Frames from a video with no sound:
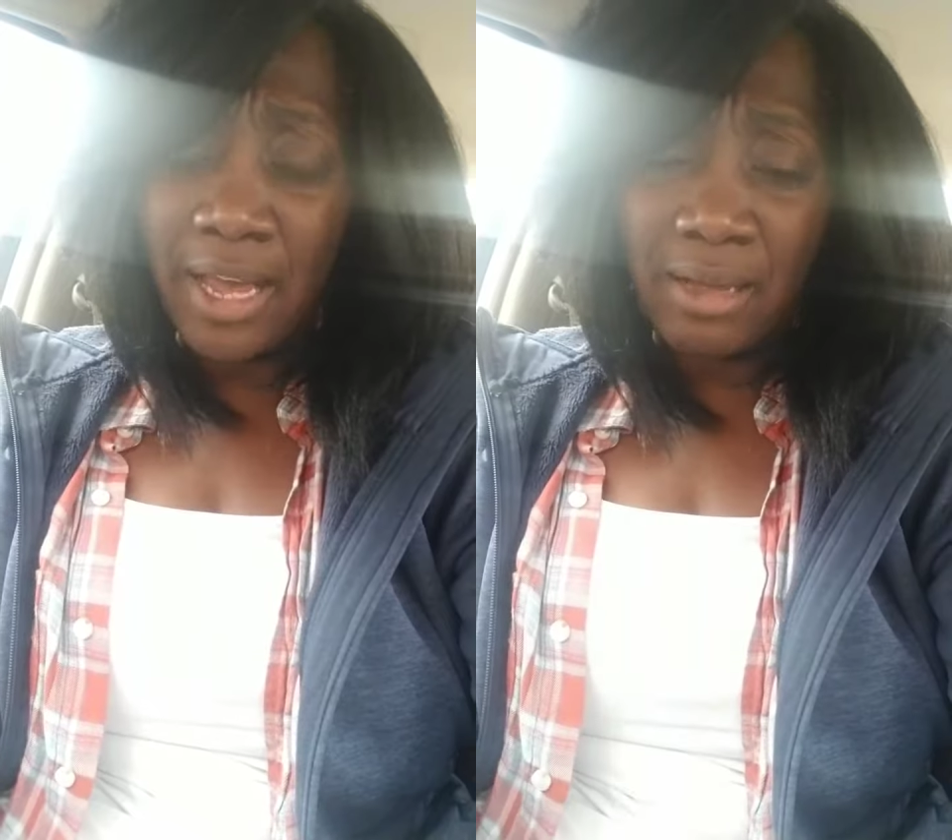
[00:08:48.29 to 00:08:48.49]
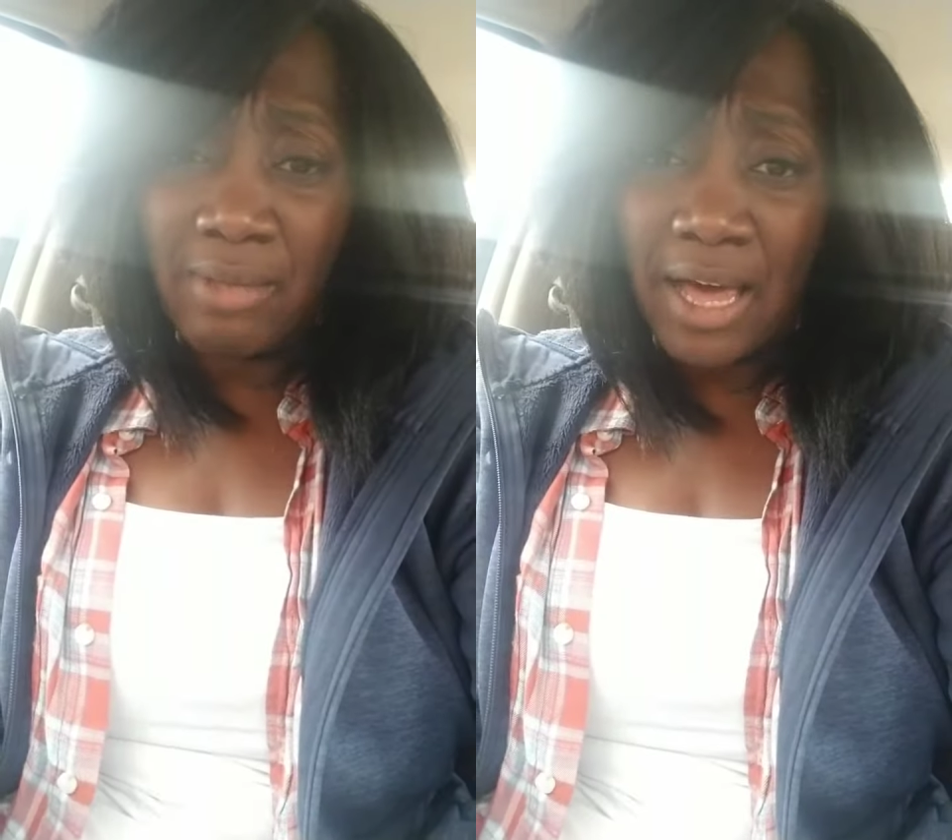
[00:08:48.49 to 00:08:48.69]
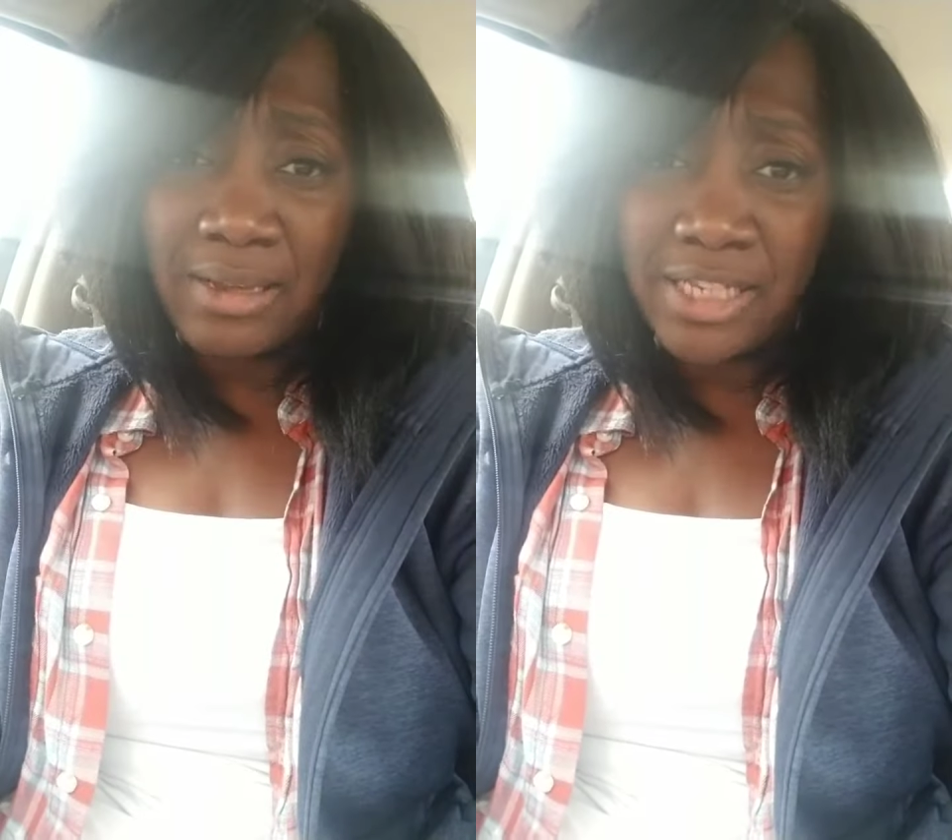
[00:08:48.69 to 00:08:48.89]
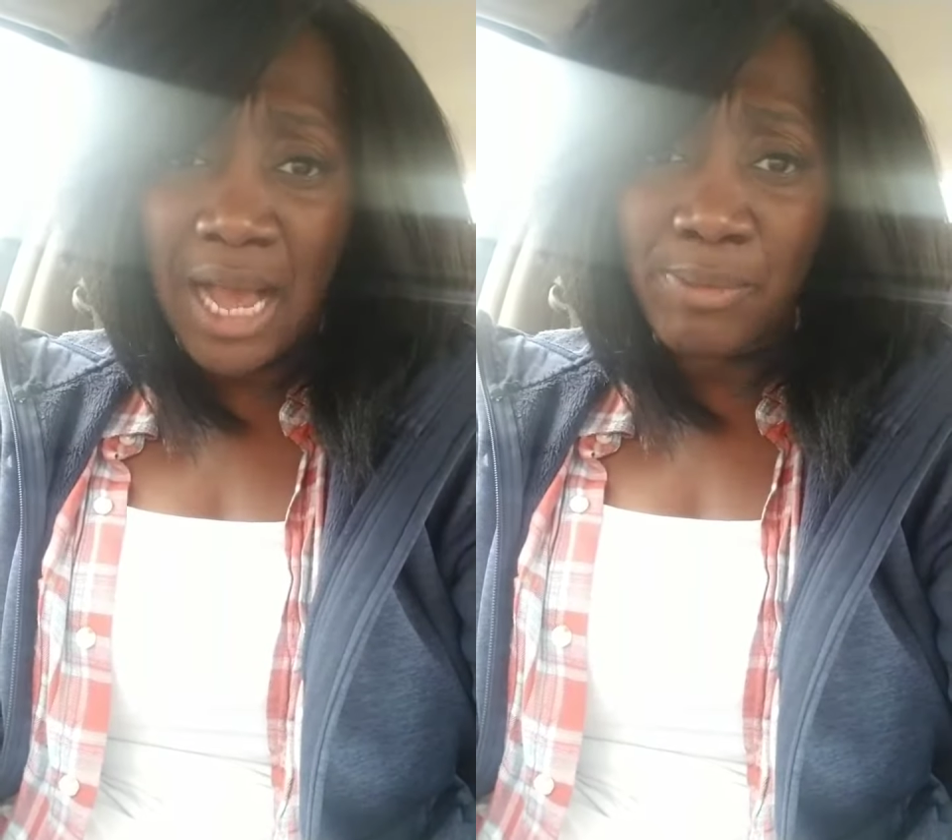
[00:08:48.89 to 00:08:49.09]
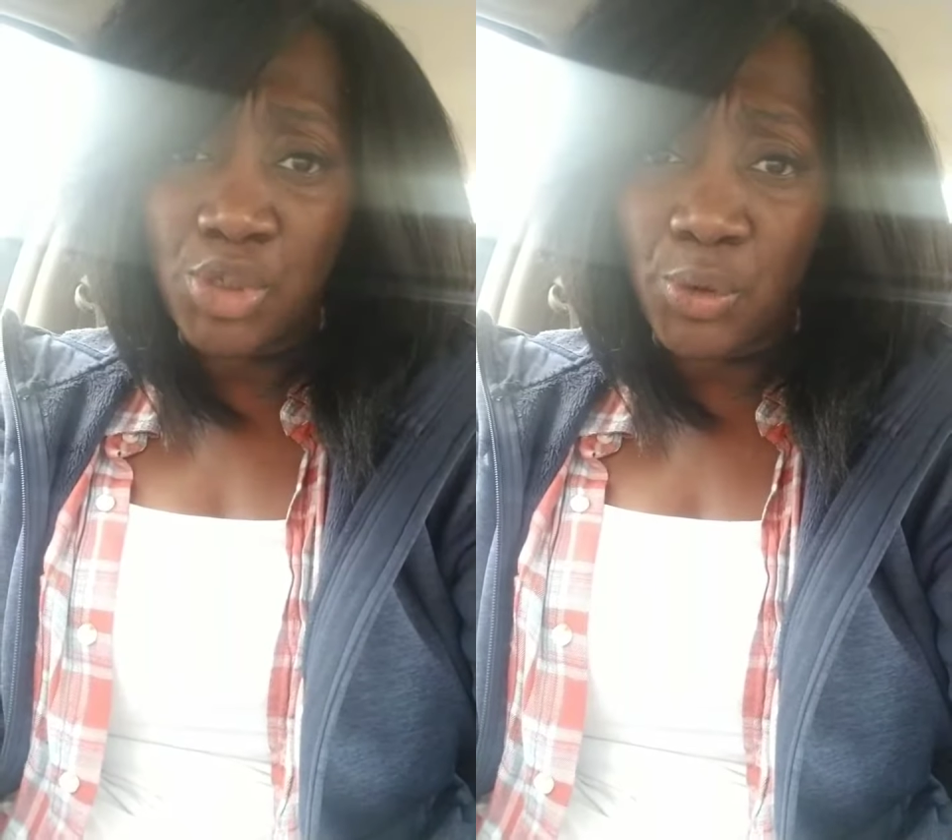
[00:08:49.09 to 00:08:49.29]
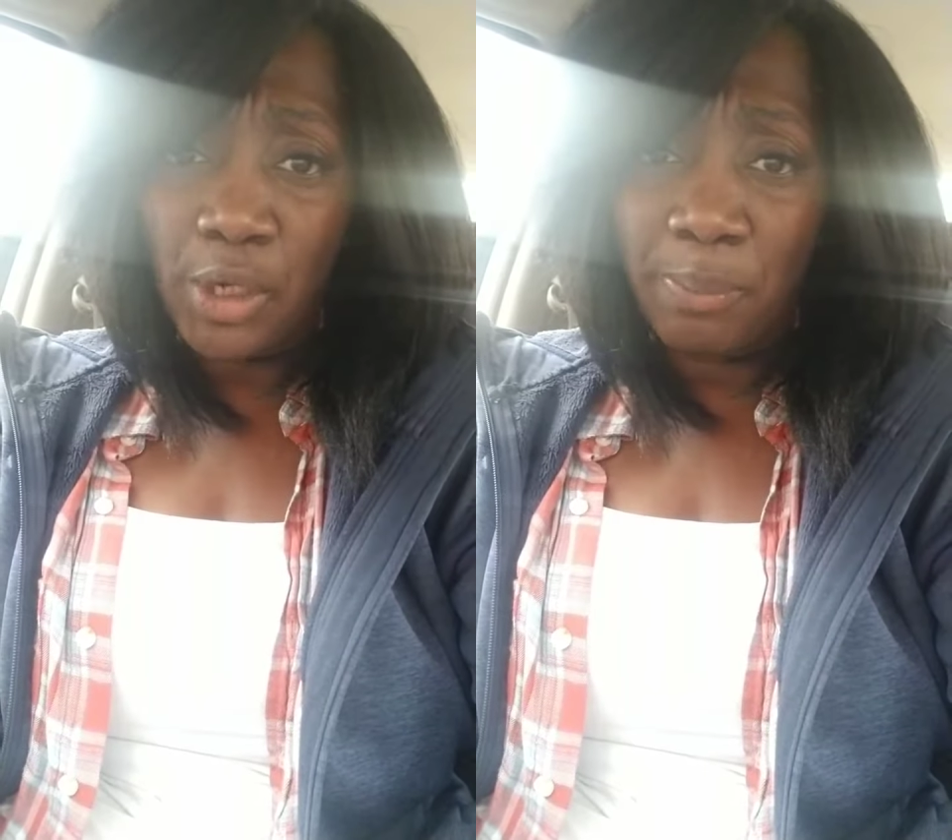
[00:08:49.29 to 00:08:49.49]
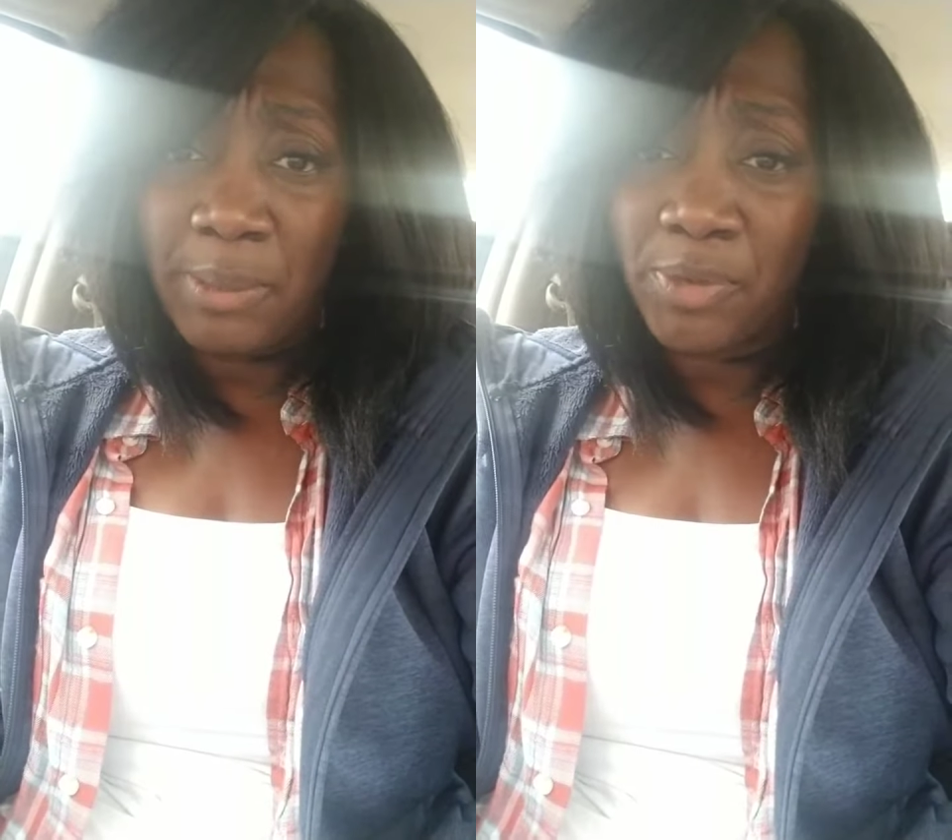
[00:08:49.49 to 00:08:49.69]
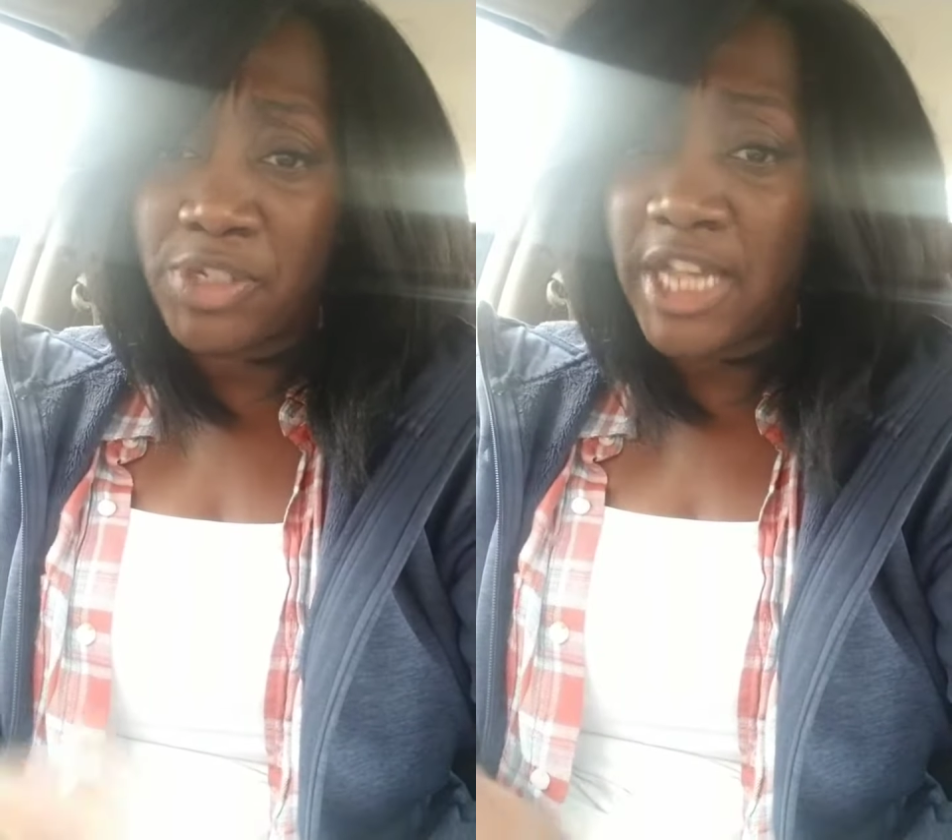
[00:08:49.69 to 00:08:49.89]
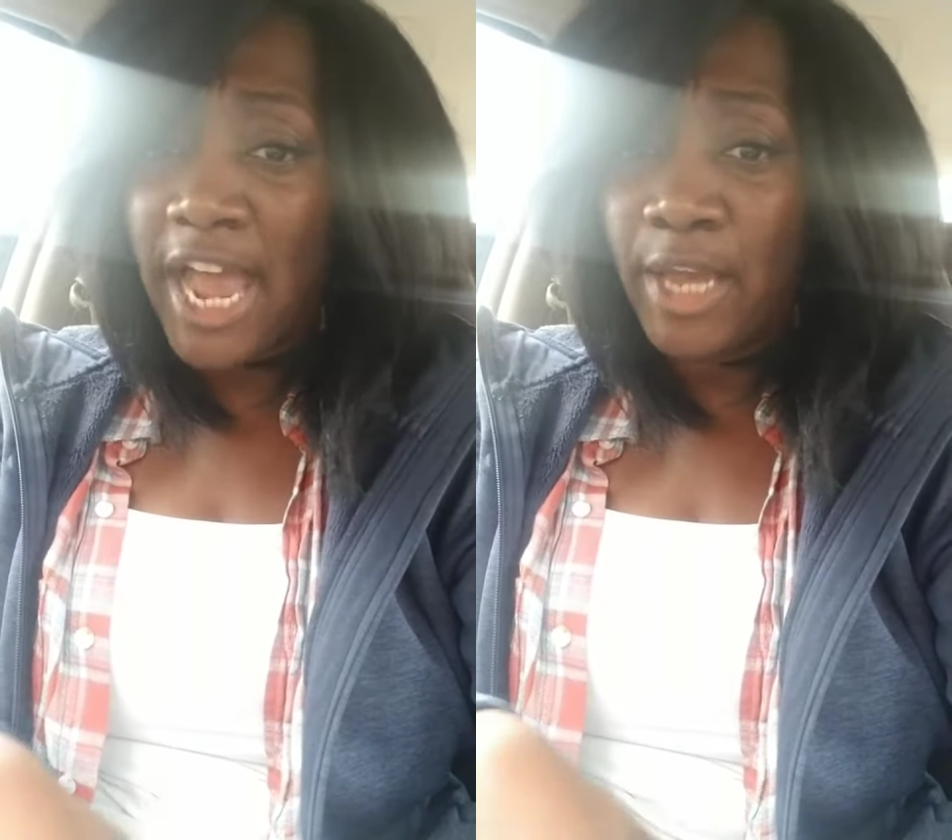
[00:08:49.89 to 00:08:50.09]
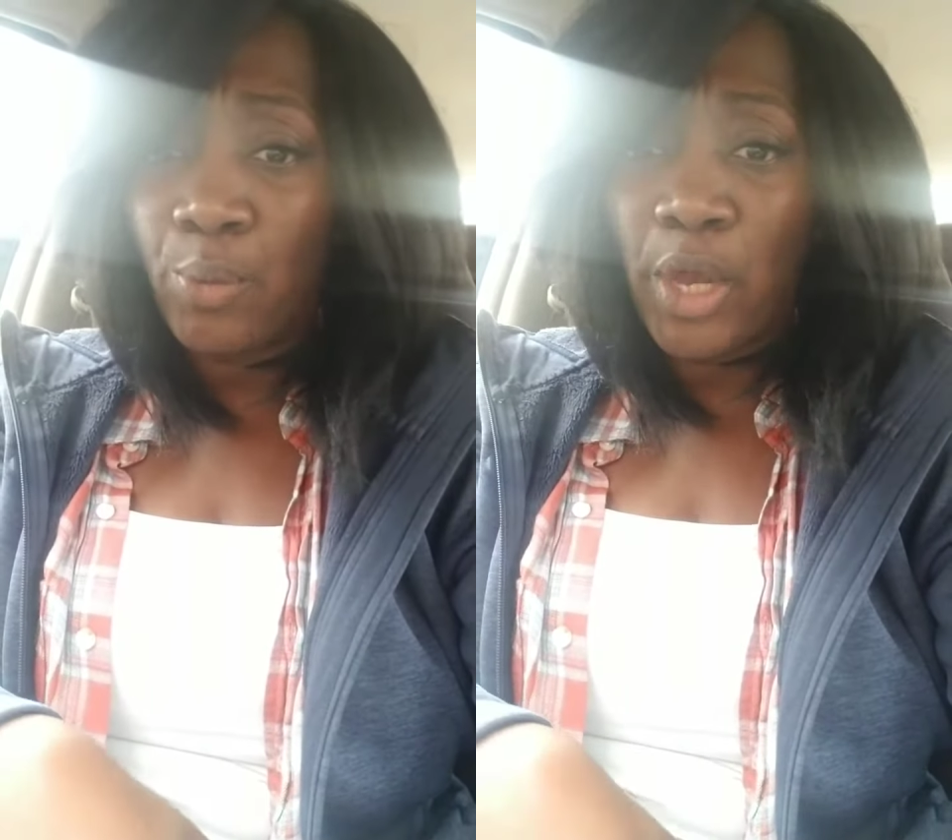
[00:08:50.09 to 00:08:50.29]
Like a lot of times you'll hear people
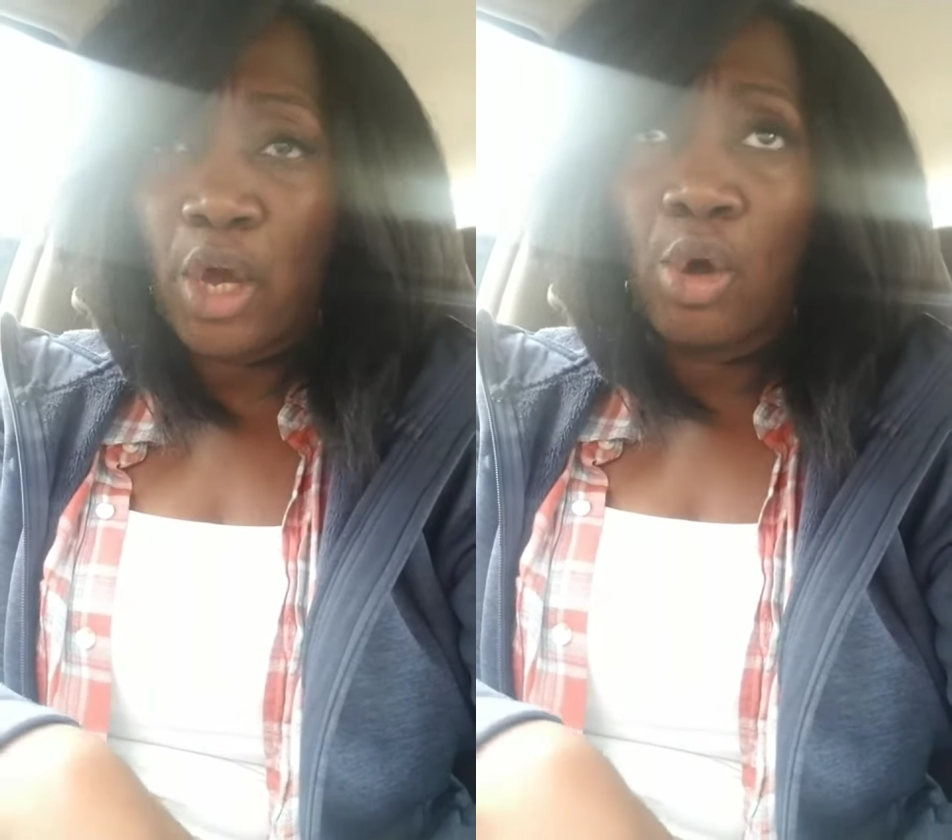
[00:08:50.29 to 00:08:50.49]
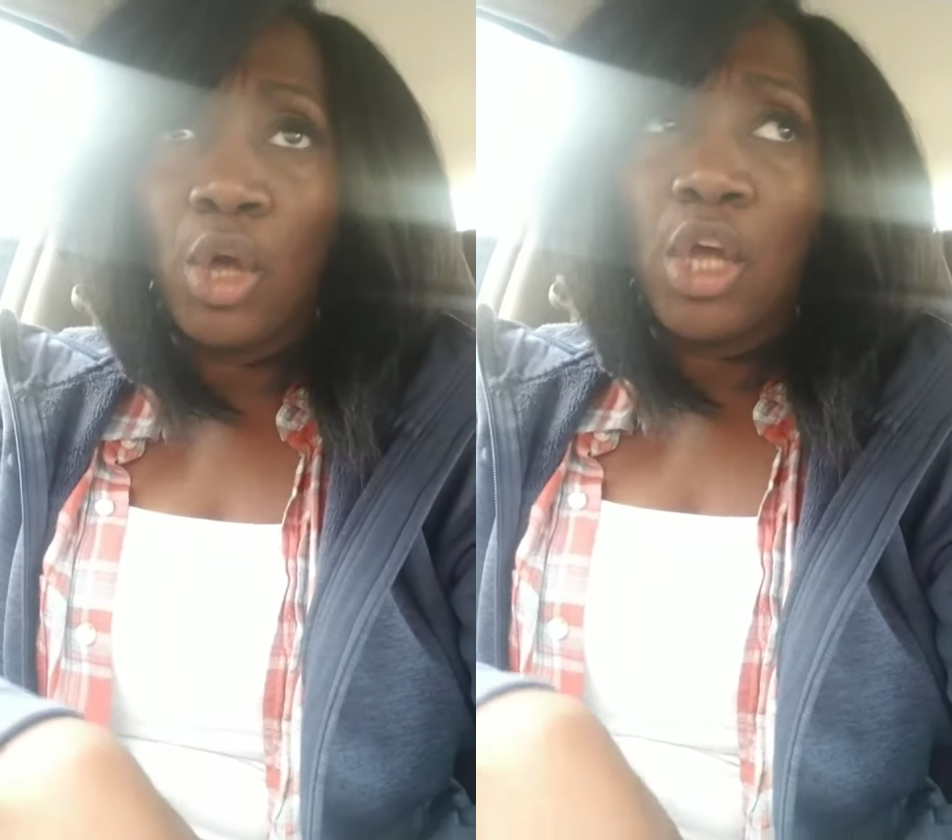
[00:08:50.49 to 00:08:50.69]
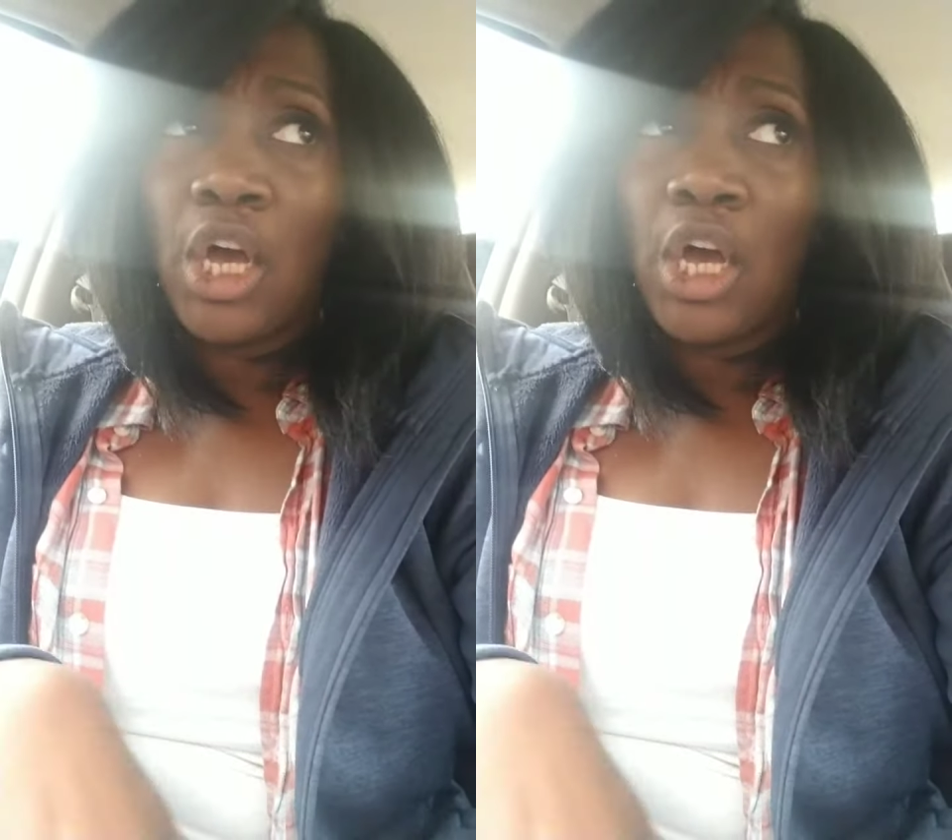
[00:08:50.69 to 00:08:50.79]
say, well,